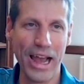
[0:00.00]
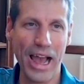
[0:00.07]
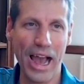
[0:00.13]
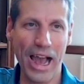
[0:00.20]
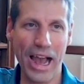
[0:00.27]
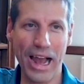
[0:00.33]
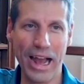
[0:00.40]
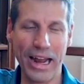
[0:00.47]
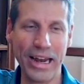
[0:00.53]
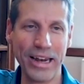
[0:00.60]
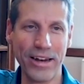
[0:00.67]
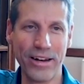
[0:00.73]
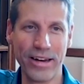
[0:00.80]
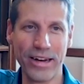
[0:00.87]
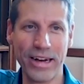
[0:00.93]

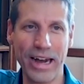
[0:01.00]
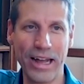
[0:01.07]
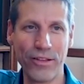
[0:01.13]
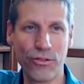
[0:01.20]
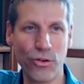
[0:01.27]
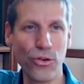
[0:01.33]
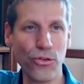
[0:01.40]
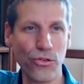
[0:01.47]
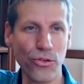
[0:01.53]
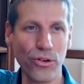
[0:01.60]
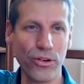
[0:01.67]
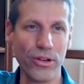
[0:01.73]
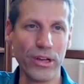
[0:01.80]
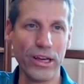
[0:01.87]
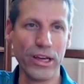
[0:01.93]
And so you
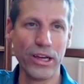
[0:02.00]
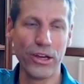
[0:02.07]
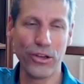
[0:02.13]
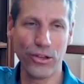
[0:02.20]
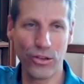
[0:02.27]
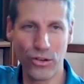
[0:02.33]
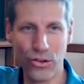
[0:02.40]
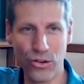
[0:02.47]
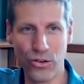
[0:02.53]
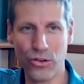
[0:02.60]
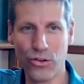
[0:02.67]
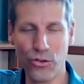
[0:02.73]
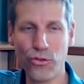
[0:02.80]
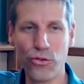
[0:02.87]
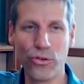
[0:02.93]

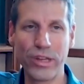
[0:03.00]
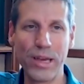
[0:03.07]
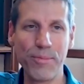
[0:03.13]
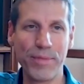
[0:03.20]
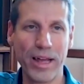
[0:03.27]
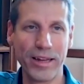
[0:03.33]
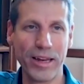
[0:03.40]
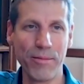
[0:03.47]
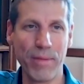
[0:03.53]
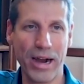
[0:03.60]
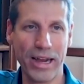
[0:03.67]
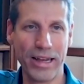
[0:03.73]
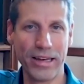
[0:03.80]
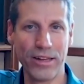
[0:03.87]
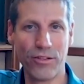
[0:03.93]
should keep that in
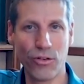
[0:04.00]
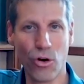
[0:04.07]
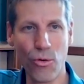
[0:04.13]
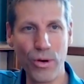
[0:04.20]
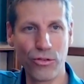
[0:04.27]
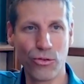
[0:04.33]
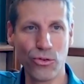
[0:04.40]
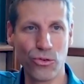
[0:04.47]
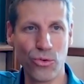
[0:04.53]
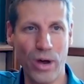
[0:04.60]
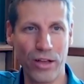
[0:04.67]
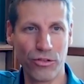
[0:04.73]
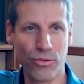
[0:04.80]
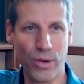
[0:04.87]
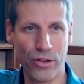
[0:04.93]
mind. It's always good to
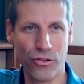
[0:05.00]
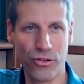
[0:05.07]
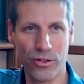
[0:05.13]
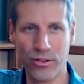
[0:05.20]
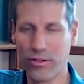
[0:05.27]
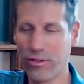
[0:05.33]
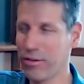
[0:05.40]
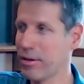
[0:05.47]
ask questions.